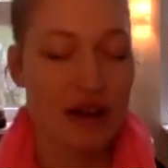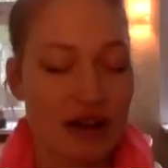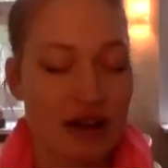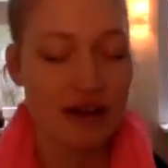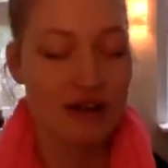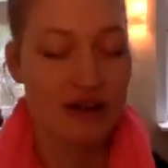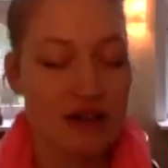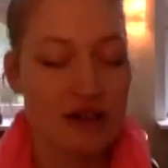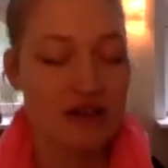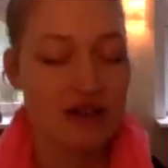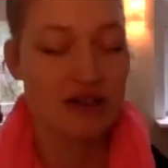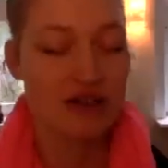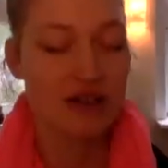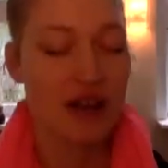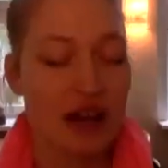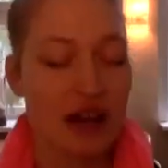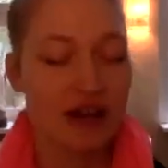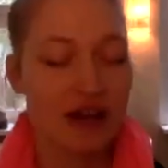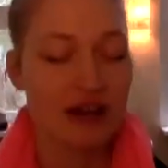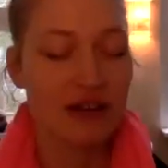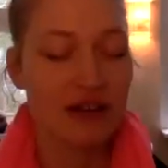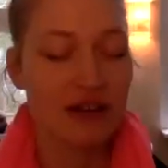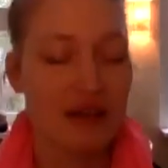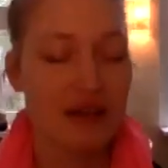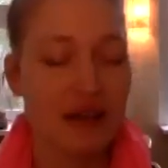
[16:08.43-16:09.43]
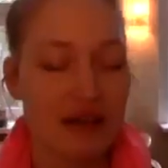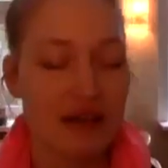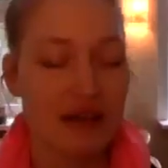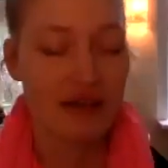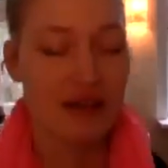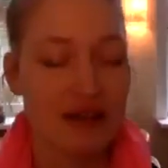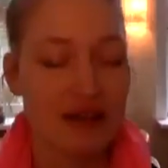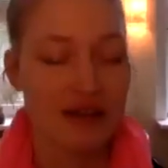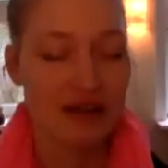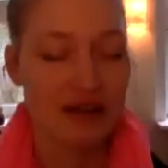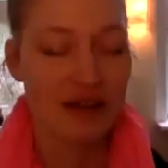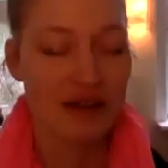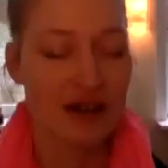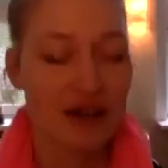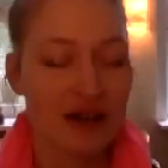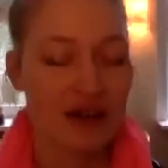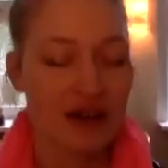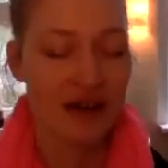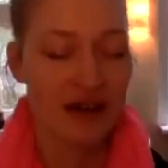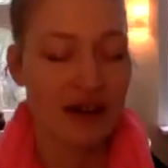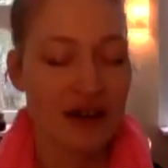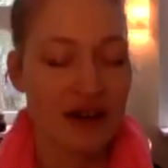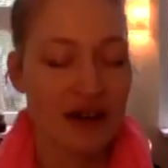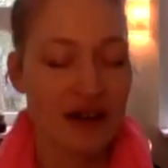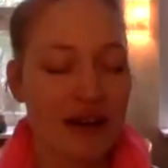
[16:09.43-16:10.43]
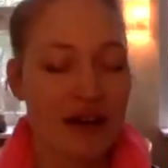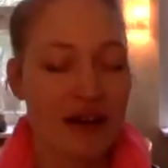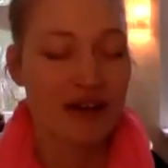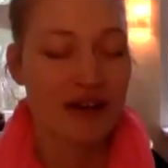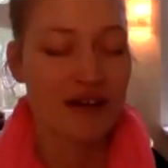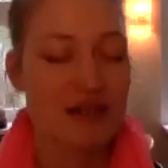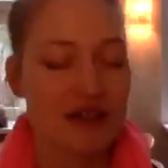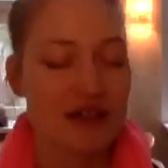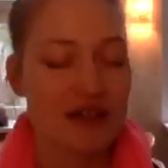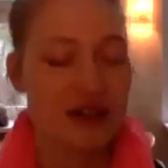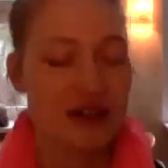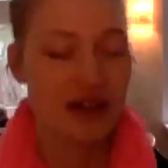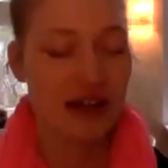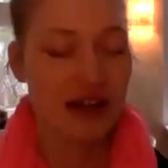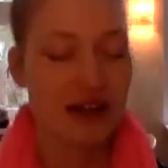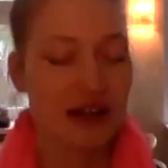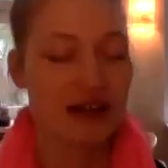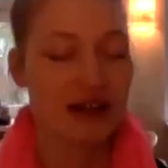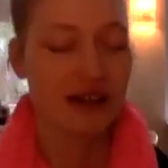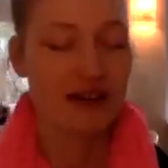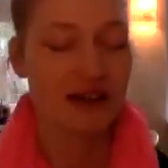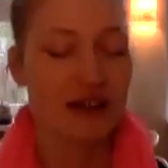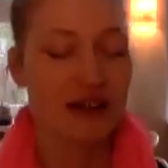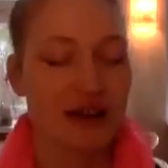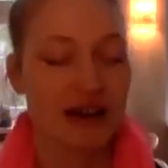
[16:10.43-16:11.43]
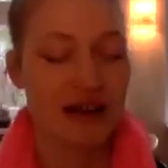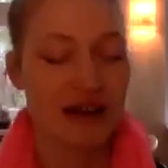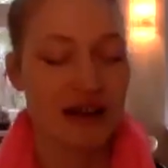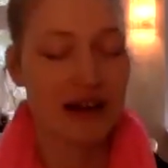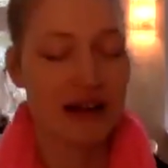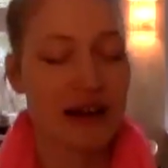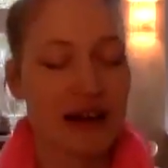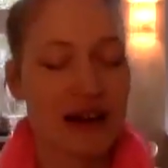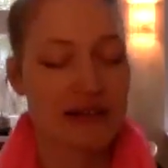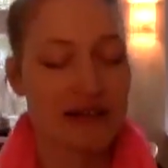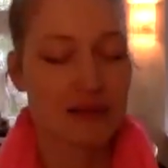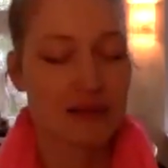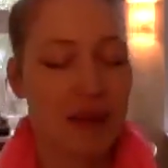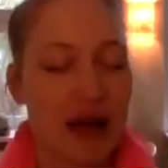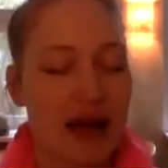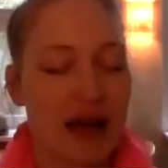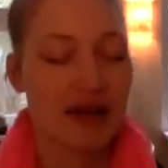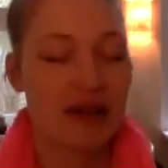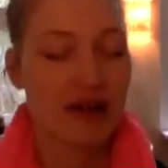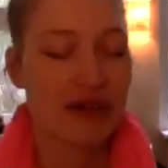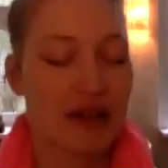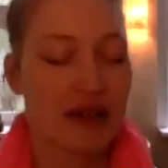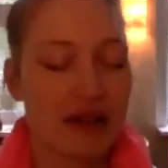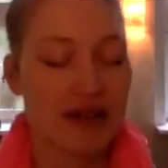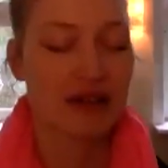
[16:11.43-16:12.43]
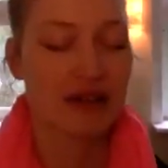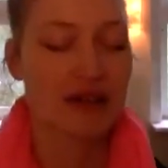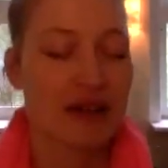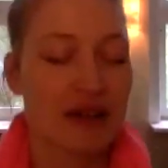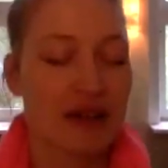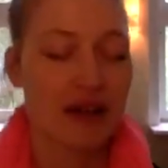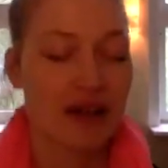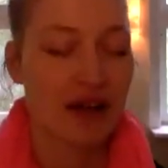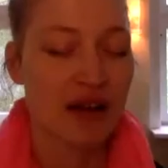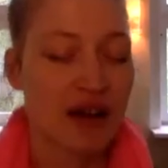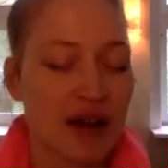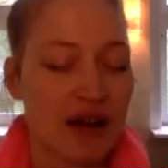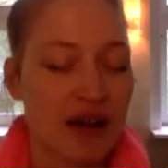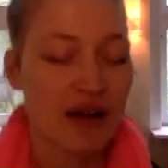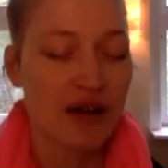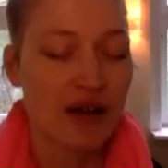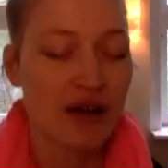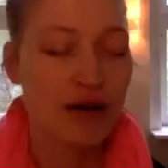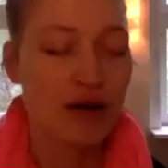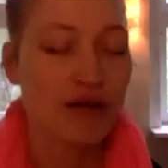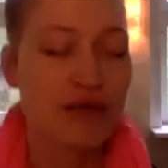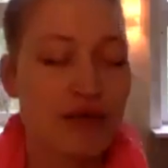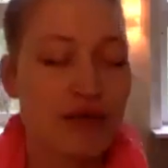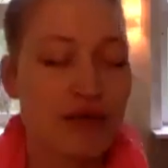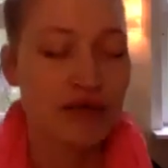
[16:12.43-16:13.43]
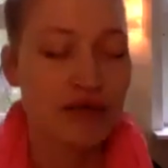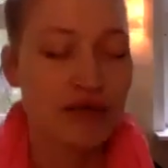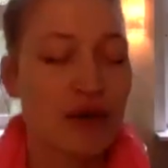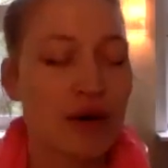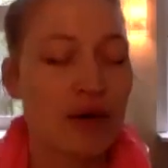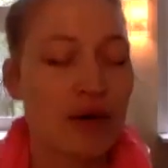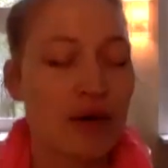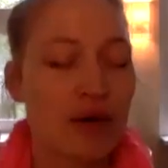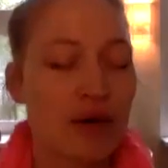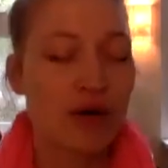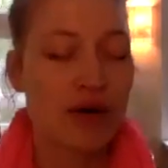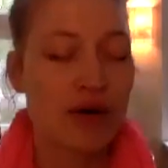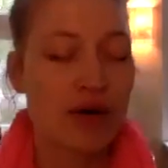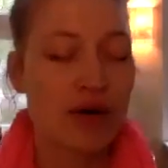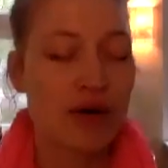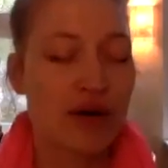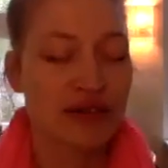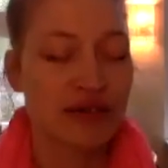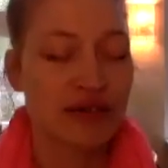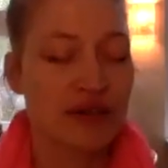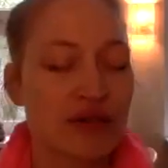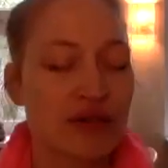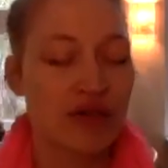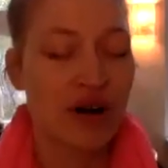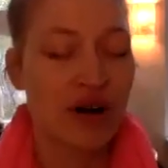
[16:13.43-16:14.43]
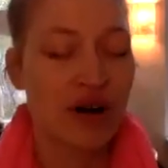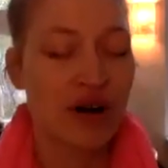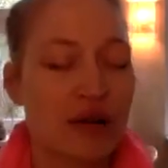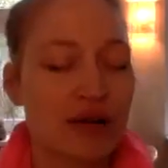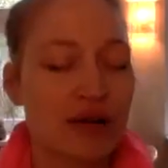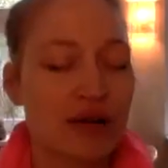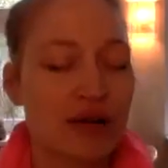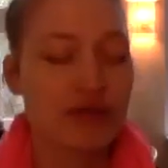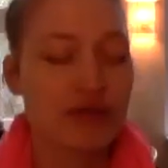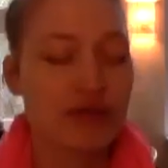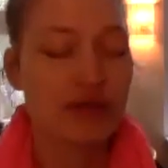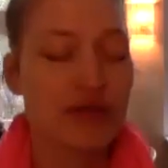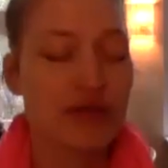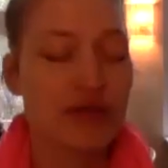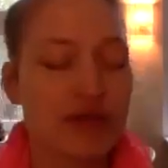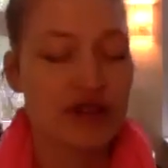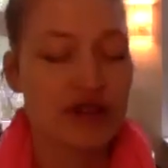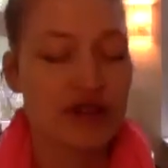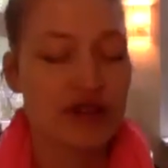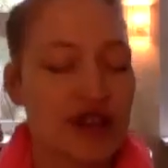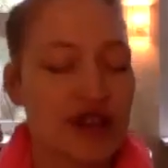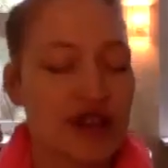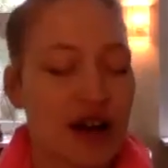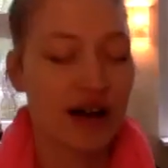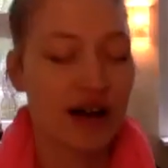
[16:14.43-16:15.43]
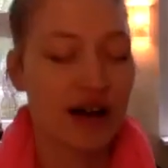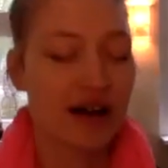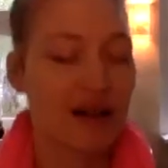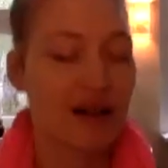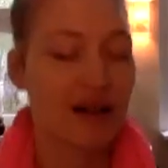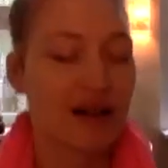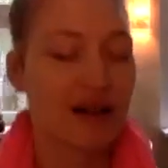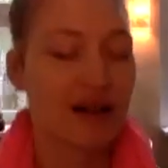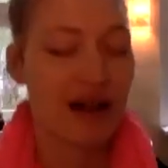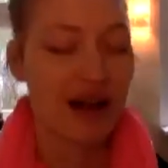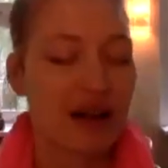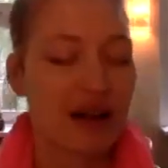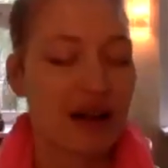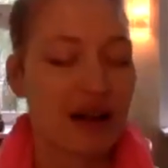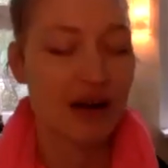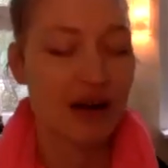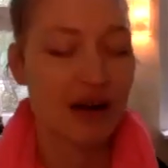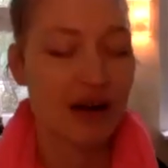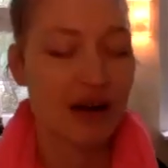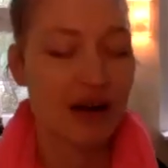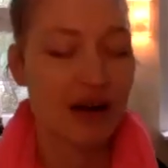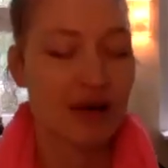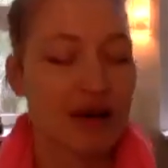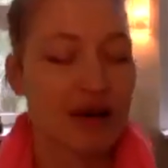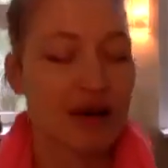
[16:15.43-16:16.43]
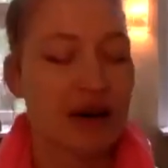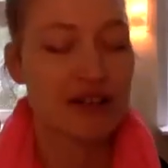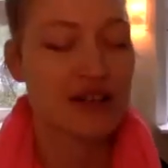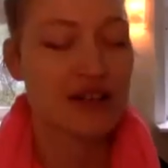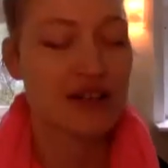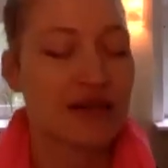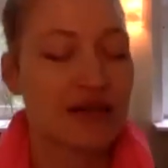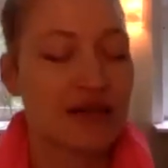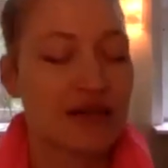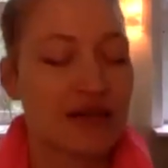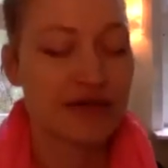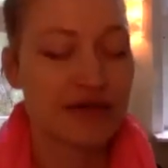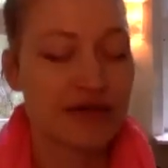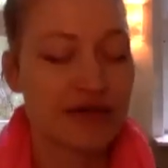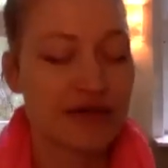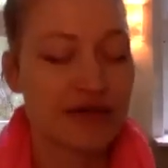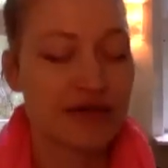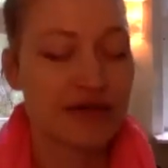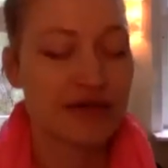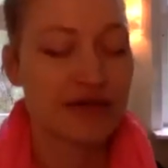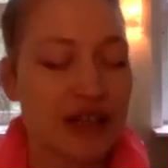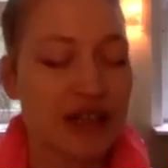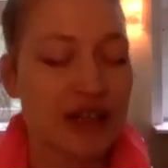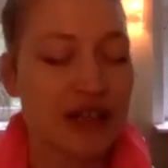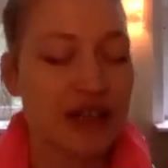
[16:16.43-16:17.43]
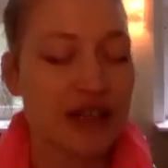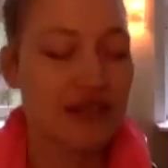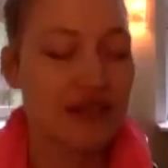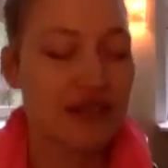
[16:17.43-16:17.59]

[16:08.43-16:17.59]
Shake, shake, and let's make this floor, this ground of the jungle under our feet